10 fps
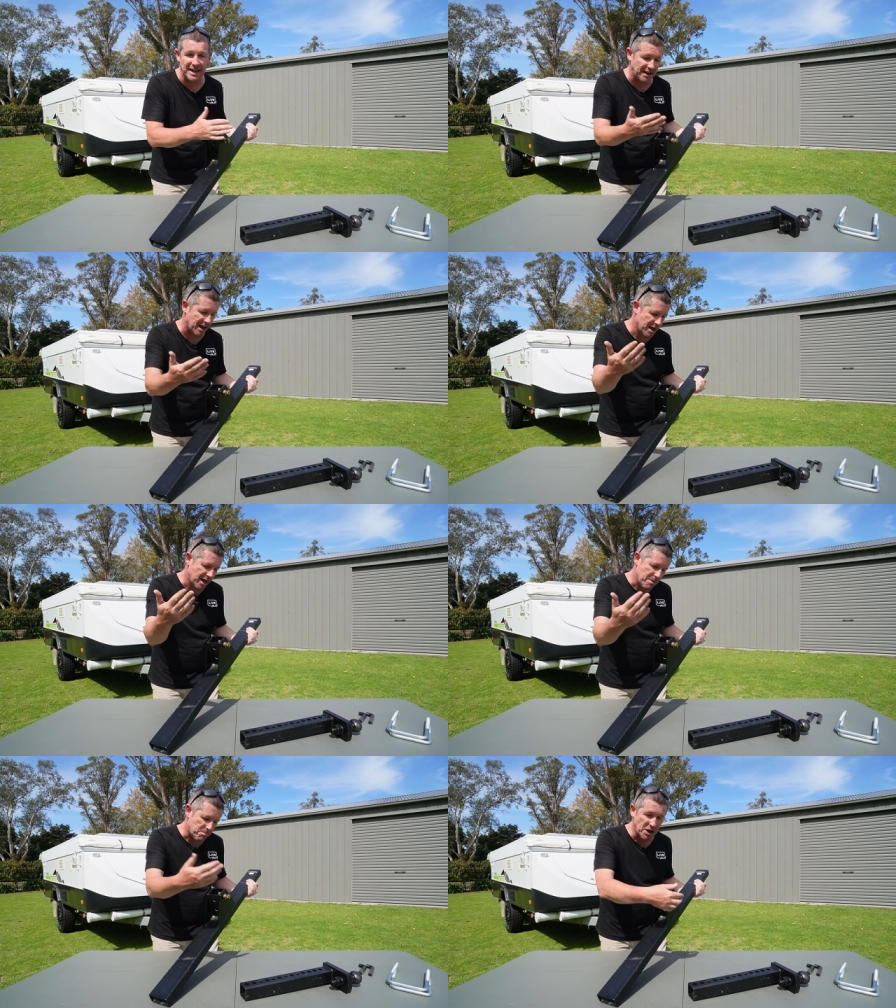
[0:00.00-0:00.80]
in.
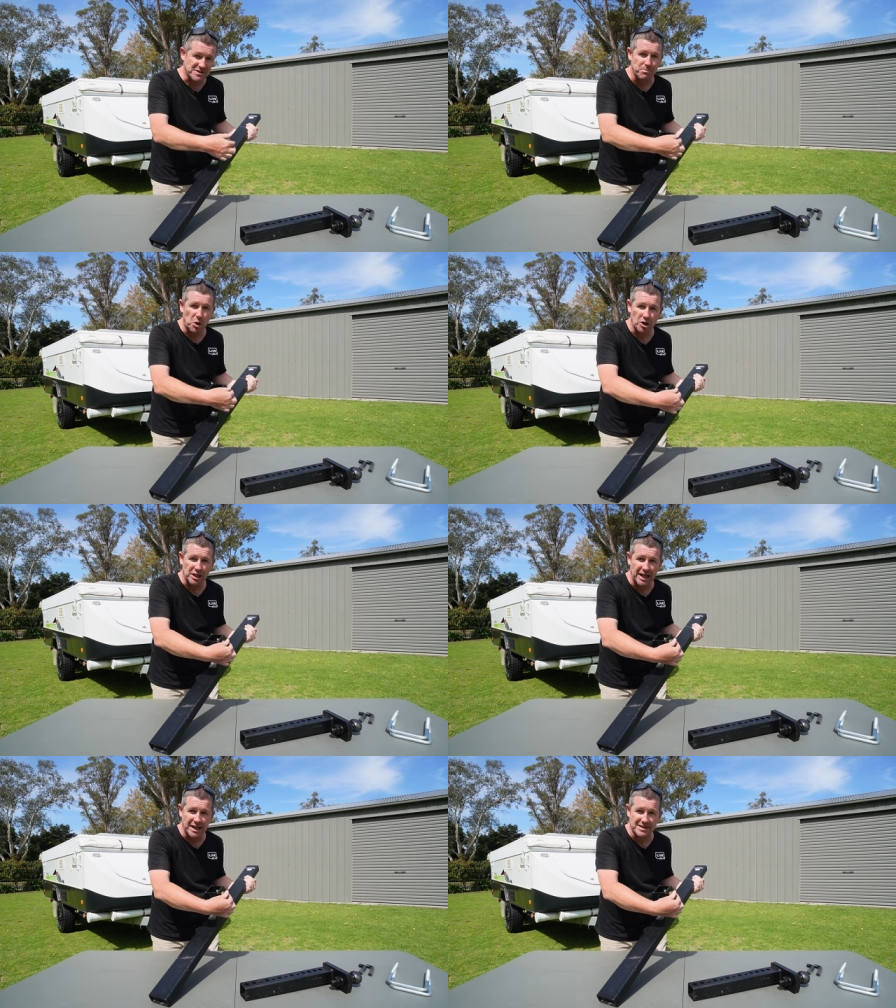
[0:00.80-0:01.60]
Most
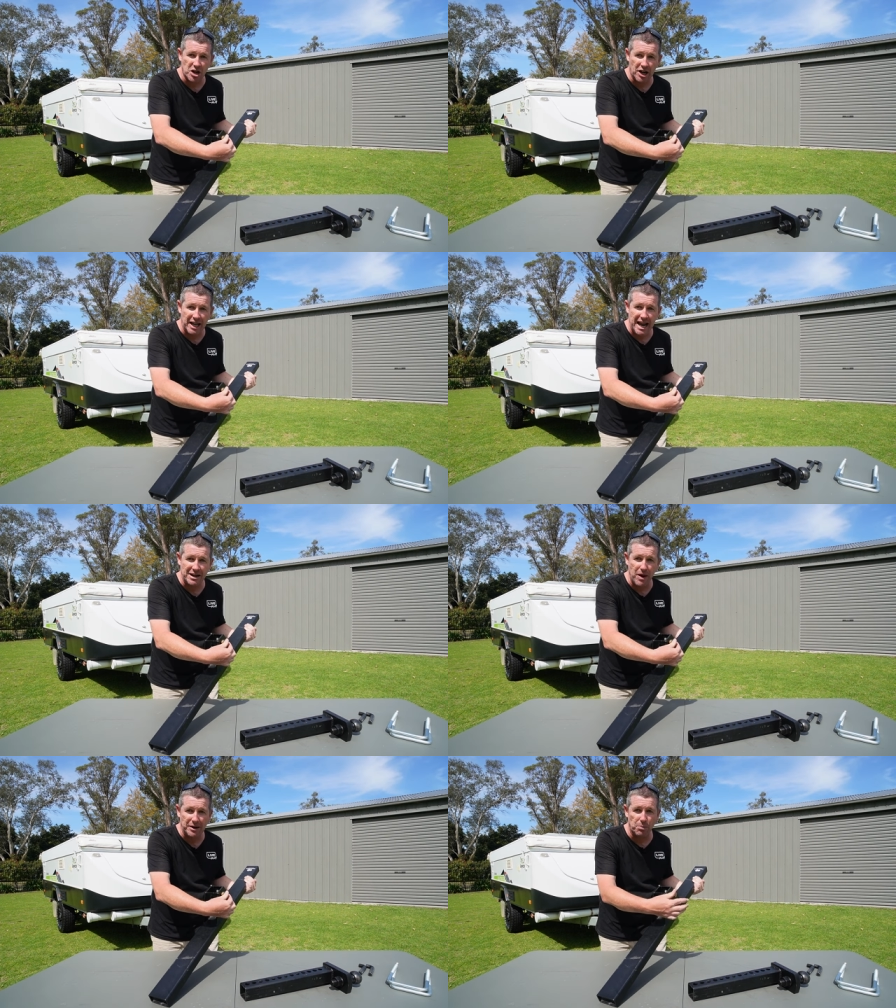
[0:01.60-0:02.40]
importantly, it's got an
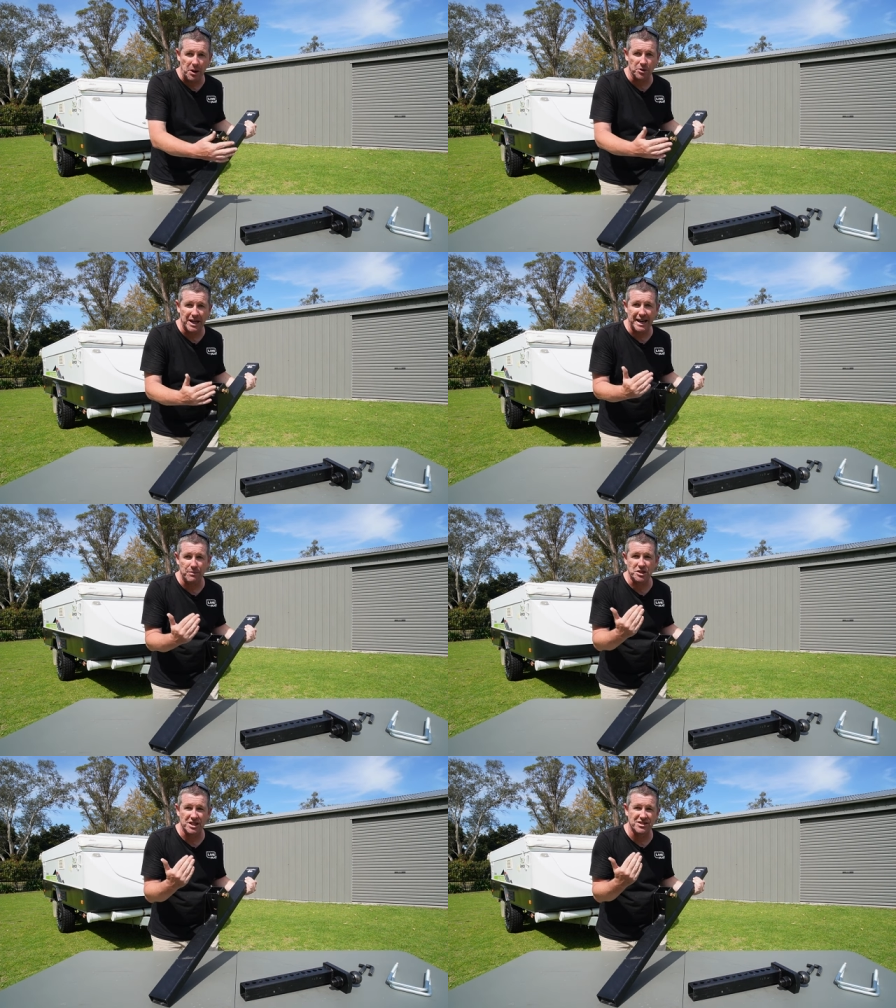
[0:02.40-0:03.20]
anti-rattle bolt here,
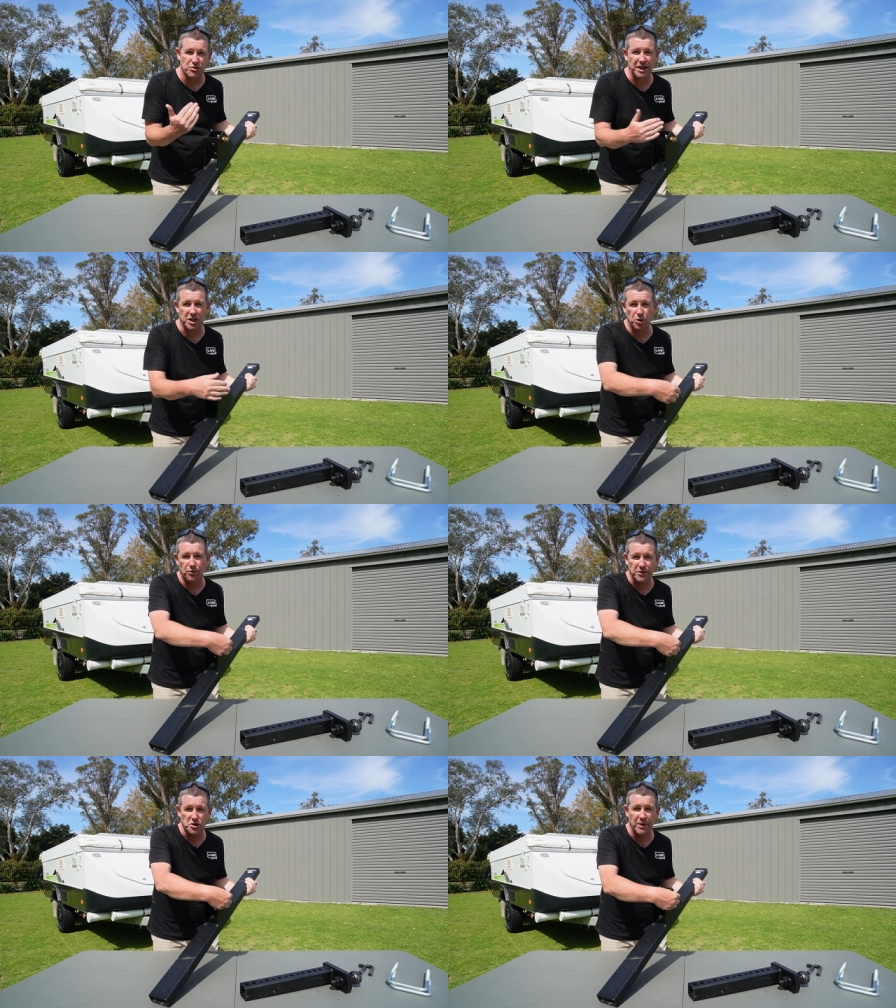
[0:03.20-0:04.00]
which is critical
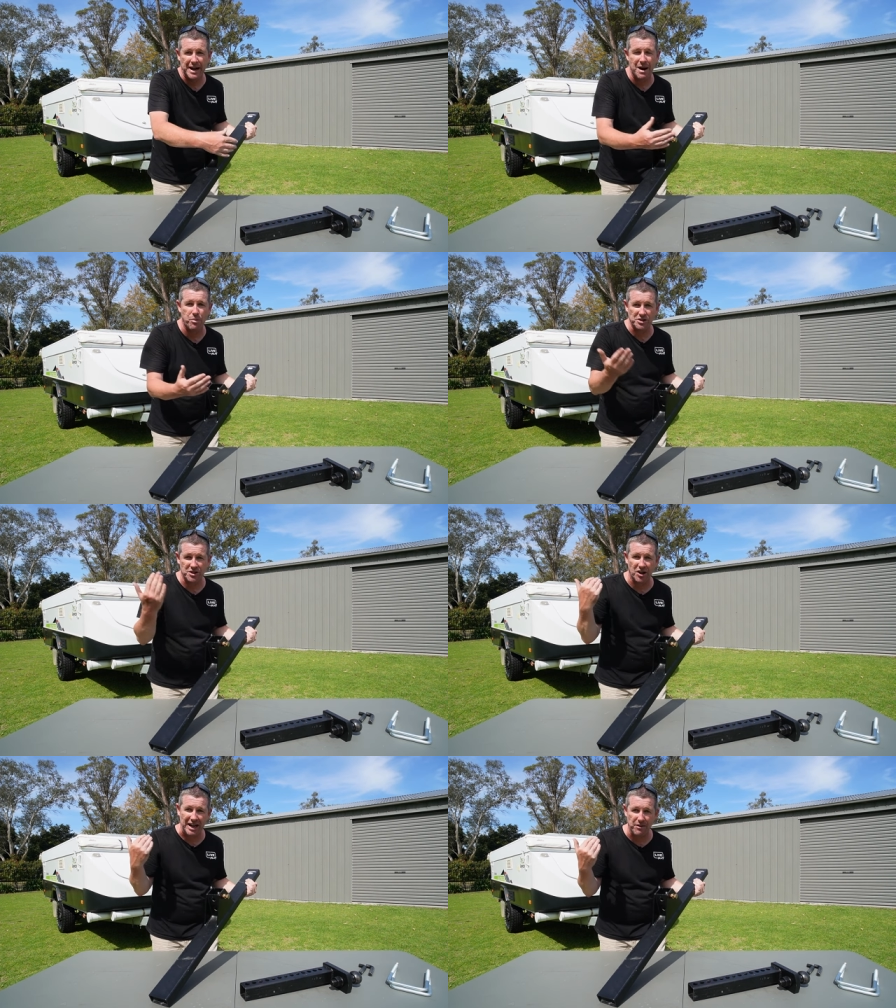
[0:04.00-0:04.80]
for doing up once
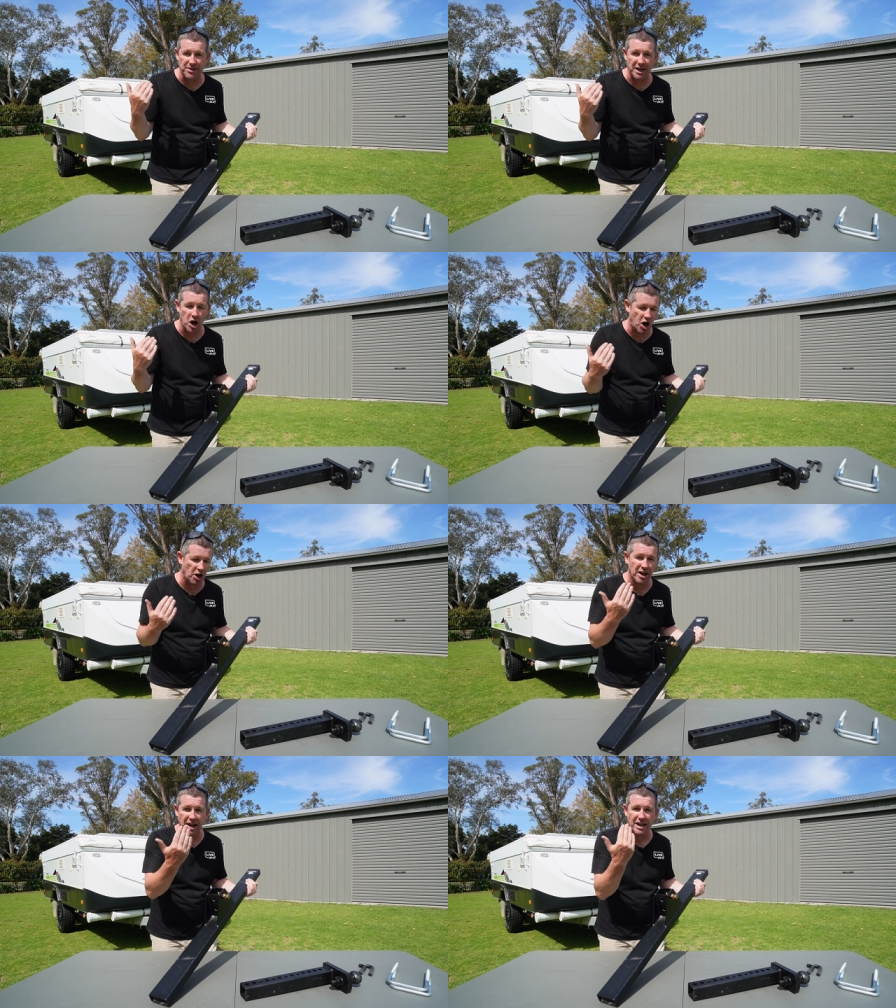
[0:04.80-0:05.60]
you've got everything
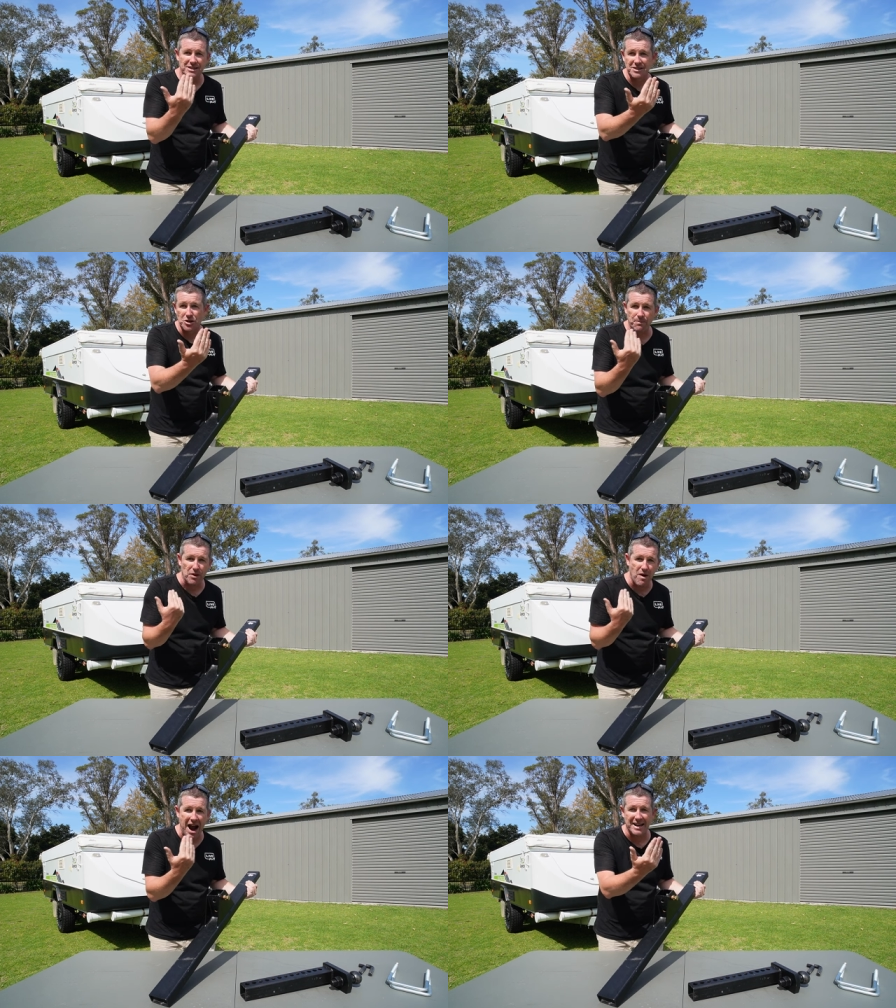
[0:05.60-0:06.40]
on, to stop
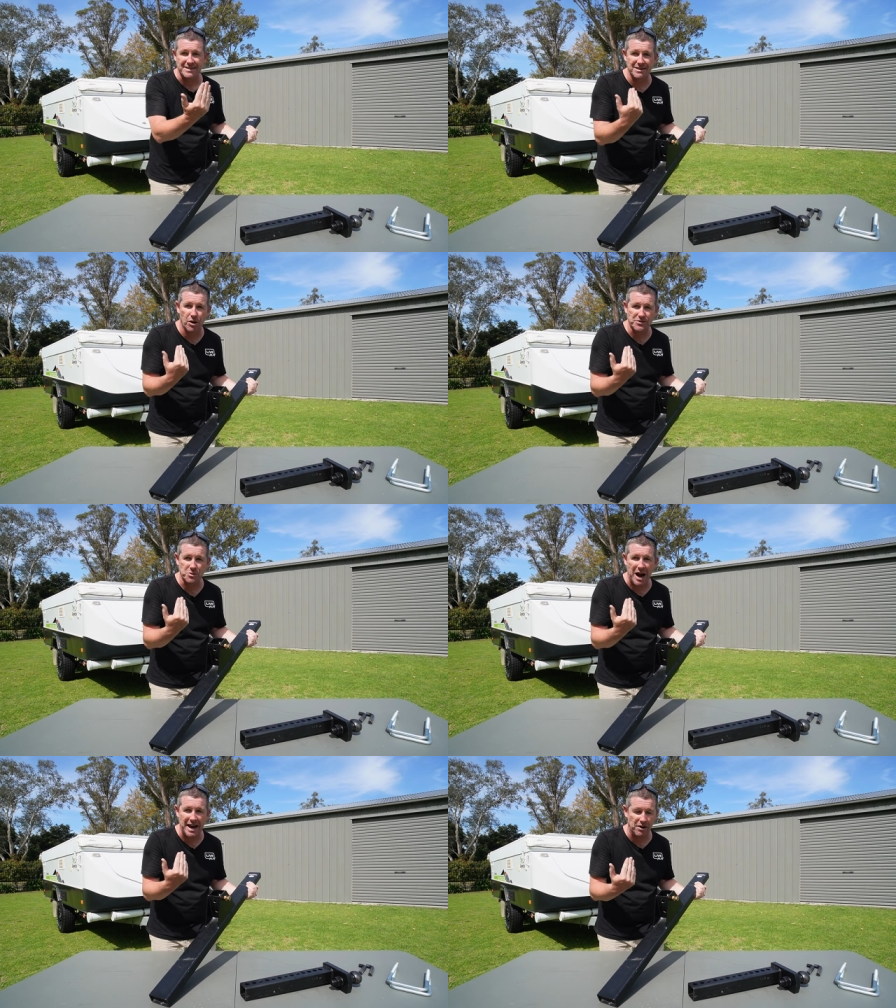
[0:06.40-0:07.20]
the rack itself
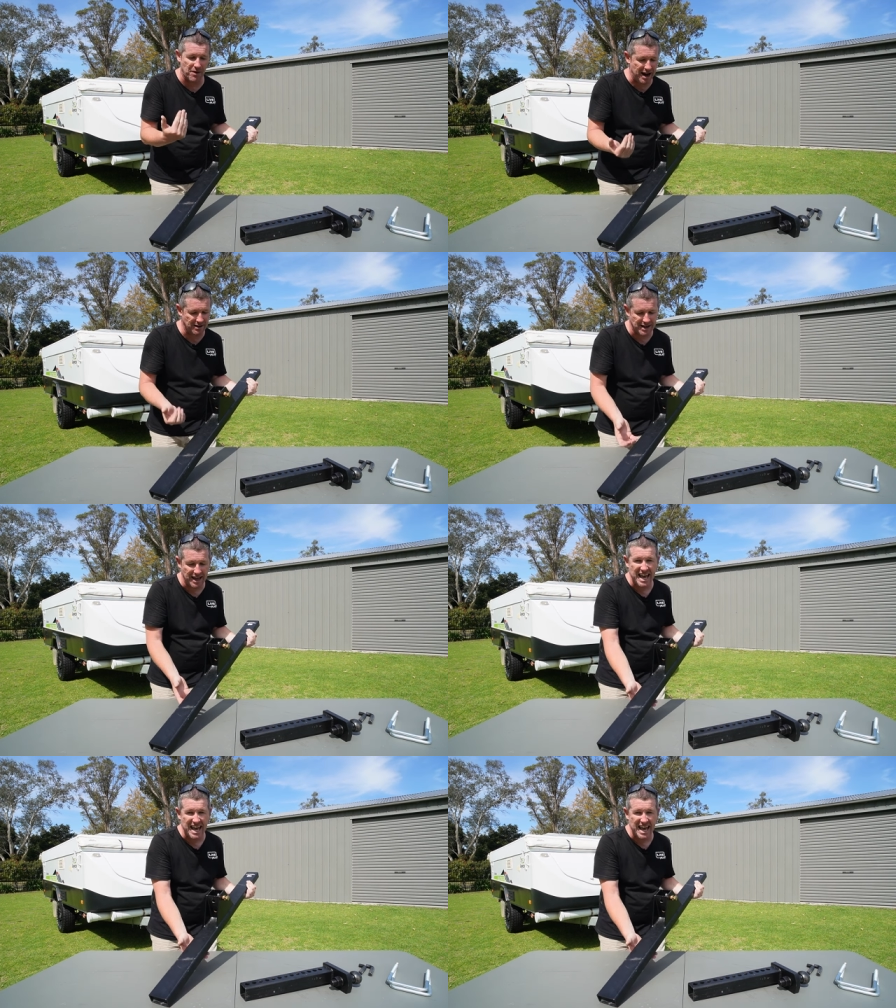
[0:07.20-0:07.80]
swaying around.